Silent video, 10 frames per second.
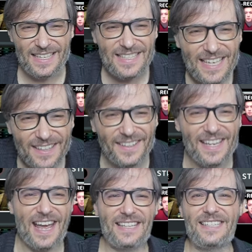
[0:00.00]
Until
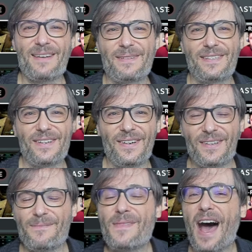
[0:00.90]
the next
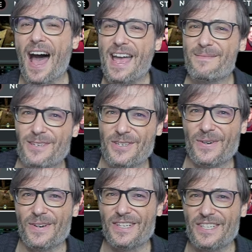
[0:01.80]
episode, I am
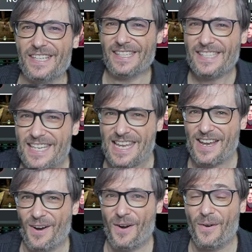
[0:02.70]
George,
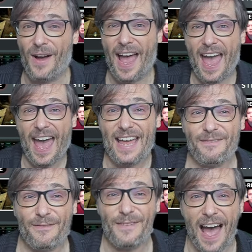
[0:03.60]
CEO
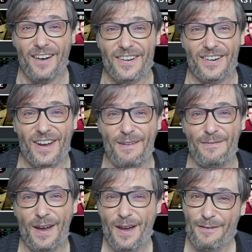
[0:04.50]
and founder
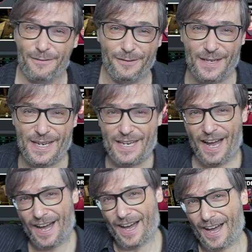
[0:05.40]
of
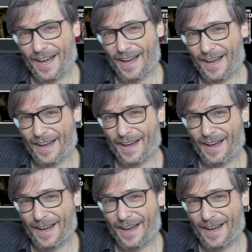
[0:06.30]
Freedom!